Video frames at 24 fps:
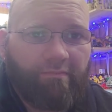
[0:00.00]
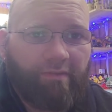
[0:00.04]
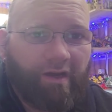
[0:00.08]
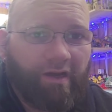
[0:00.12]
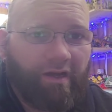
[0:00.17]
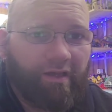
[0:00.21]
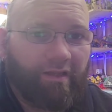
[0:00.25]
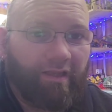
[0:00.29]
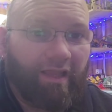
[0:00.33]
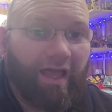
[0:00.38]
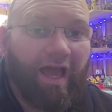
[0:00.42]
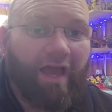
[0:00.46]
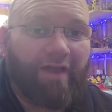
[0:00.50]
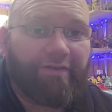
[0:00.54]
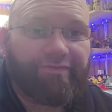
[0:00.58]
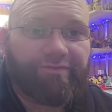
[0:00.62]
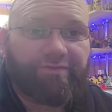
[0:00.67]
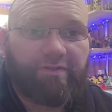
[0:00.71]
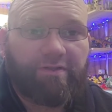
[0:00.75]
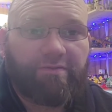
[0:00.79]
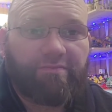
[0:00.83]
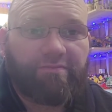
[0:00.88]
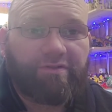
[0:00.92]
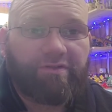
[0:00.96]
my live
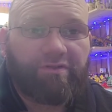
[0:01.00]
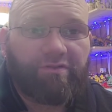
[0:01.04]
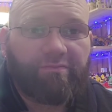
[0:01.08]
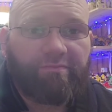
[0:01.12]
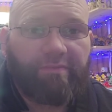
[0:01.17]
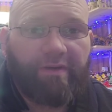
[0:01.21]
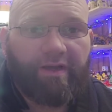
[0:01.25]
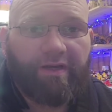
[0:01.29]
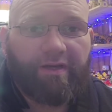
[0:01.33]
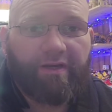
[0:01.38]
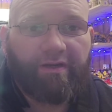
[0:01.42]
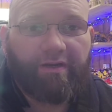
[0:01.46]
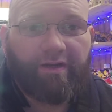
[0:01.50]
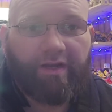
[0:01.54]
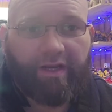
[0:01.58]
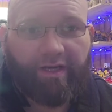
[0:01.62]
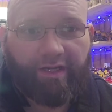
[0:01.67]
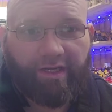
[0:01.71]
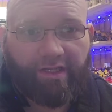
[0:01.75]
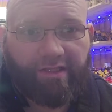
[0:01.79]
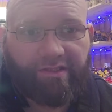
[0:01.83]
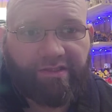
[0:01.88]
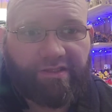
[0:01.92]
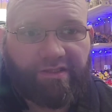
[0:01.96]
streams do better
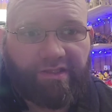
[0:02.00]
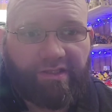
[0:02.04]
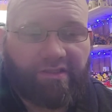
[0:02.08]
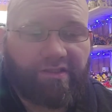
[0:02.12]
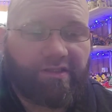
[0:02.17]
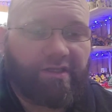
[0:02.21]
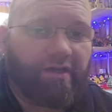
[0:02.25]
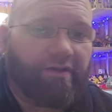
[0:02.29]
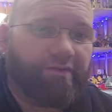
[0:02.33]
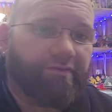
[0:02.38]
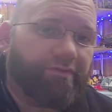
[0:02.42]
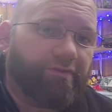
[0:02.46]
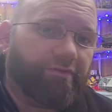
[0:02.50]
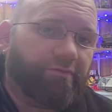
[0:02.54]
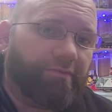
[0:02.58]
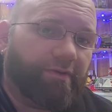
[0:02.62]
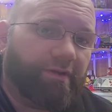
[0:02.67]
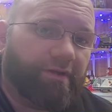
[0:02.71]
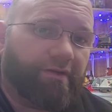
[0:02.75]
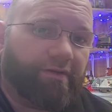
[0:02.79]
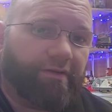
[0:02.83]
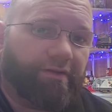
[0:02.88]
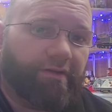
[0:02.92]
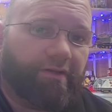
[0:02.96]
and these sit downs do
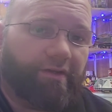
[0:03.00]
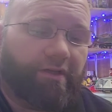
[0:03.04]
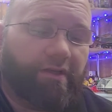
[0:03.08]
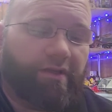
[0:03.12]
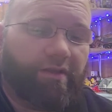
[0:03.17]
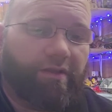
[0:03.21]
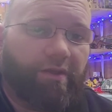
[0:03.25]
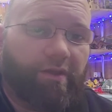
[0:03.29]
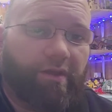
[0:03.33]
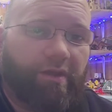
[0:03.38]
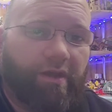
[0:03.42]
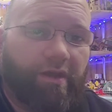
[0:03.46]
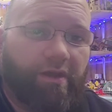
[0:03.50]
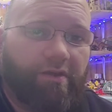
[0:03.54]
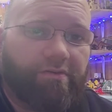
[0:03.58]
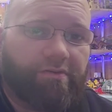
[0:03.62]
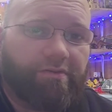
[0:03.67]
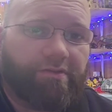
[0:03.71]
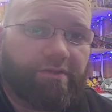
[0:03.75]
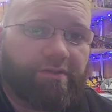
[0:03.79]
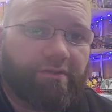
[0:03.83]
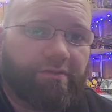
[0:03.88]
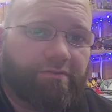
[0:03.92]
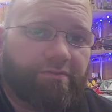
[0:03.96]
better than anything
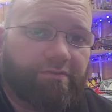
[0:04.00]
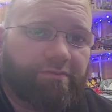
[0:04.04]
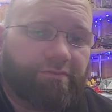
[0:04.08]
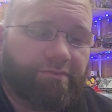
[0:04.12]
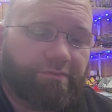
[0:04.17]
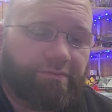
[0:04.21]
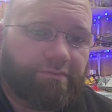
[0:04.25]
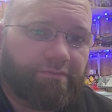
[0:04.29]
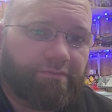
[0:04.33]
else. So